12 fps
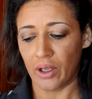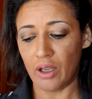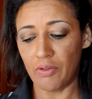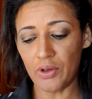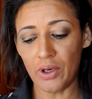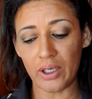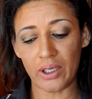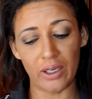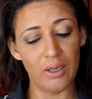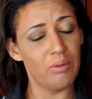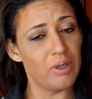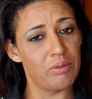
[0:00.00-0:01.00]
If you
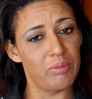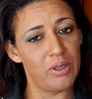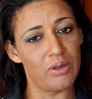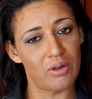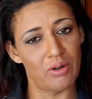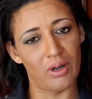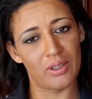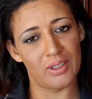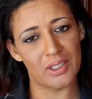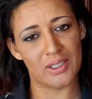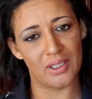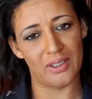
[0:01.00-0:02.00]
agree with me or not on
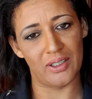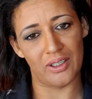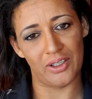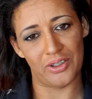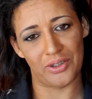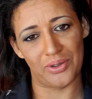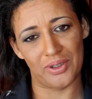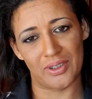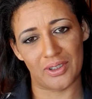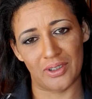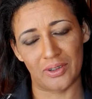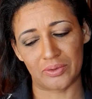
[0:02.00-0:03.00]
certain issues